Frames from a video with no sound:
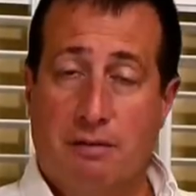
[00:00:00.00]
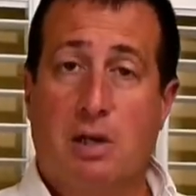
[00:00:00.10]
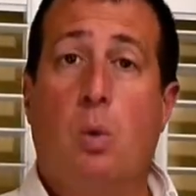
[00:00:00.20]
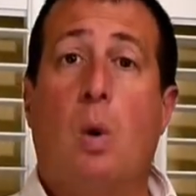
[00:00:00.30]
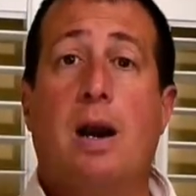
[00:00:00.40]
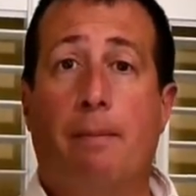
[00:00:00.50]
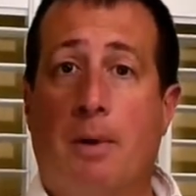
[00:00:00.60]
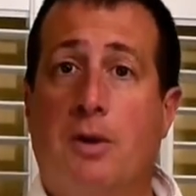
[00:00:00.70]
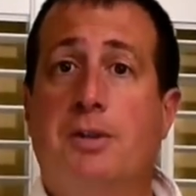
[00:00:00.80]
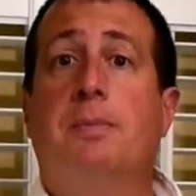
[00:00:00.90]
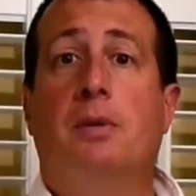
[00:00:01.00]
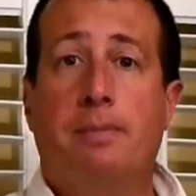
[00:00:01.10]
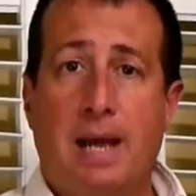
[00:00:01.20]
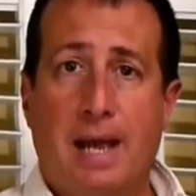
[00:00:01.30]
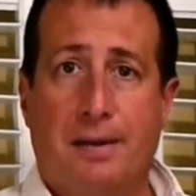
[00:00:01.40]
to require multiple
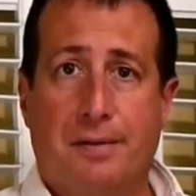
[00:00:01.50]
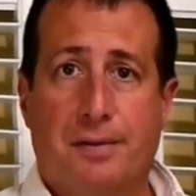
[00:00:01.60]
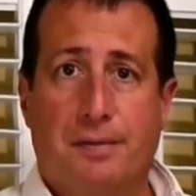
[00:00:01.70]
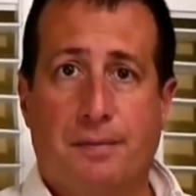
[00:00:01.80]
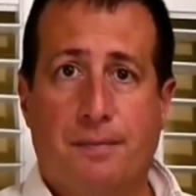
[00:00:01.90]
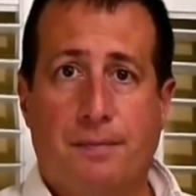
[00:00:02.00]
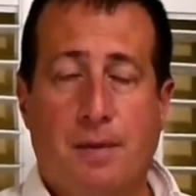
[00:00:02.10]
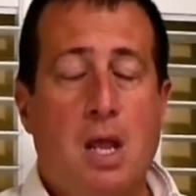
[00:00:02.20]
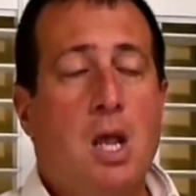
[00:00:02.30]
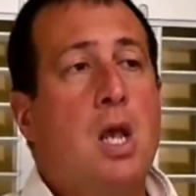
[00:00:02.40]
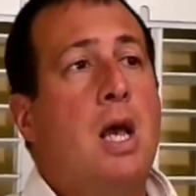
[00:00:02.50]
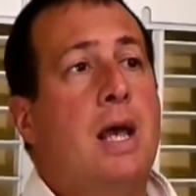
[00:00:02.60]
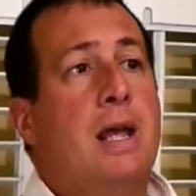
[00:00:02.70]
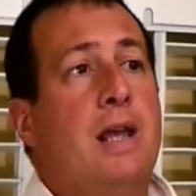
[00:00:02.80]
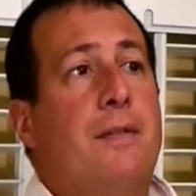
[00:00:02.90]
panels.
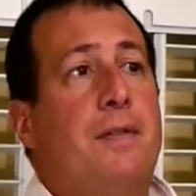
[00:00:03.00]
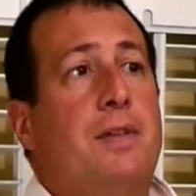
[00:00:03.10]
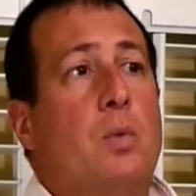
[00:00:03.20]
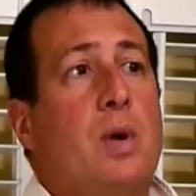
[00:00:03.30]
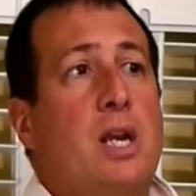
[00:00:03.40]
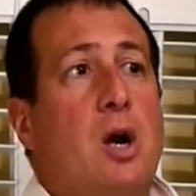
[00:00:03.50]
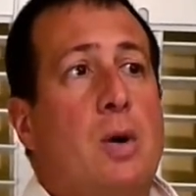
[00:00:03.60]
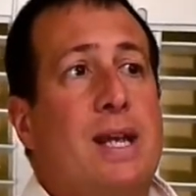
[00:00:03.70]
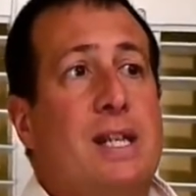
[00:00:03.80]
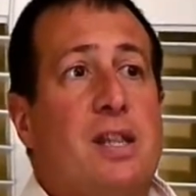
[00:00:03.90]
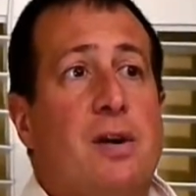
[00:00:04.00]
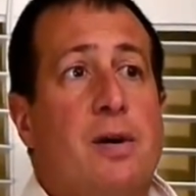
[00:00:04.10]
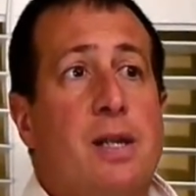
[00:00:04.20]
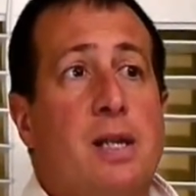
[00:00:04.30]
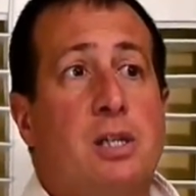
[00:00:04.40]
If the window is
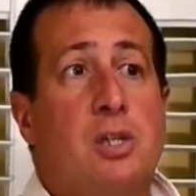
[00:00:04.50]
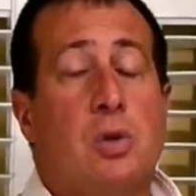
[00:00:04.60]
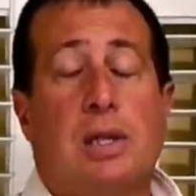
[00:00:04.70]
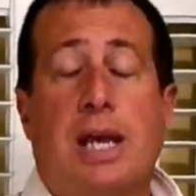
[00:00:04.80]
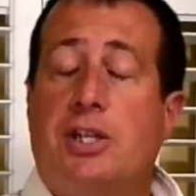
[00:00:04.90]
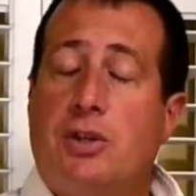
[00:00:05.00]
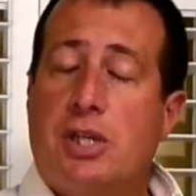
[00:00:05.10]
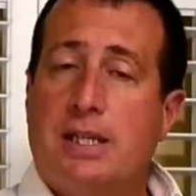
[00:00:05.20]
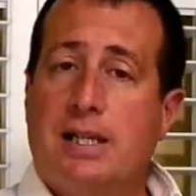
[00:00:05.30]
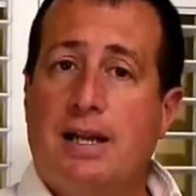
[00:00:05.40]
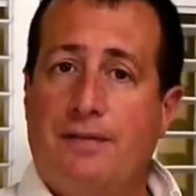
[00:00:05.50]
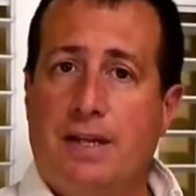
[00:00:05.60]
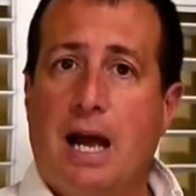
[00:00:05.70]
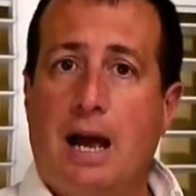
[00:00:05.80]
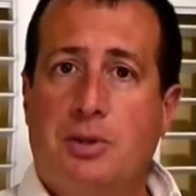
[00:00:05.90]
30 inches or less, you still have
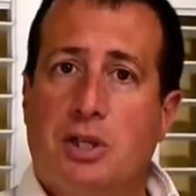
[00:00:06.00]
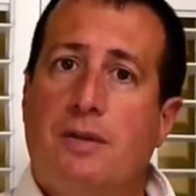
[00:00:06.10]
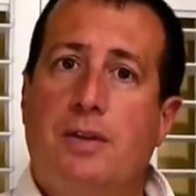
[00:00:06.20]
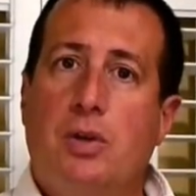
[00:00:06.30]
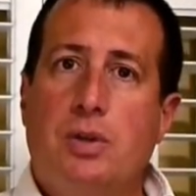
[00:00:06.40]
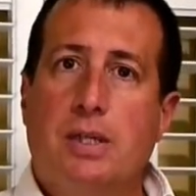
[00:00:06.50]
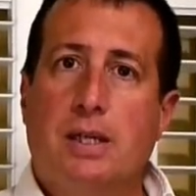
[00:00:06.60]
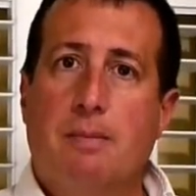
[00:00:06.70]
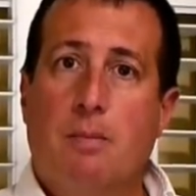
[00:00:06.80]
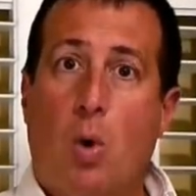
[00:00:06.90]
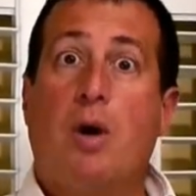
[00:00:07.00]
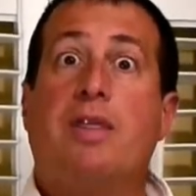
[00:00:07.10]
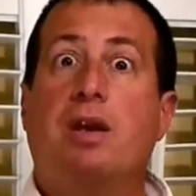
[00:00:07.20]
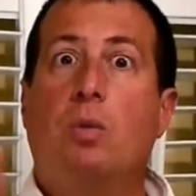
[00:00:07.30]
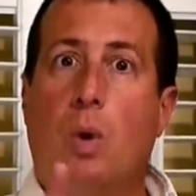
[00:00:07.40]
the option of using more
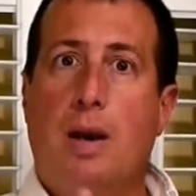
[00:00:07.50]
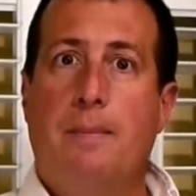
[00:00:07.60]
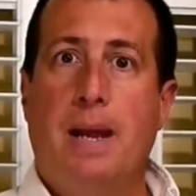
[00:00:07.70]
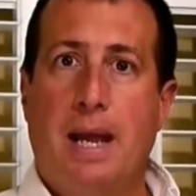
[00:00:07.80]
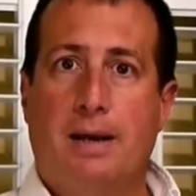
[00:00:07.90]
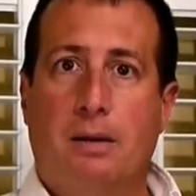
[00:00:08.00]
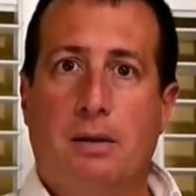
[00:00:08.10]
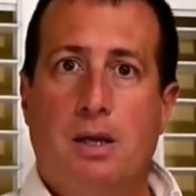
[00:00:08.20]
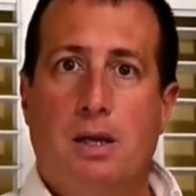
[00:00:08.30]
than one panel,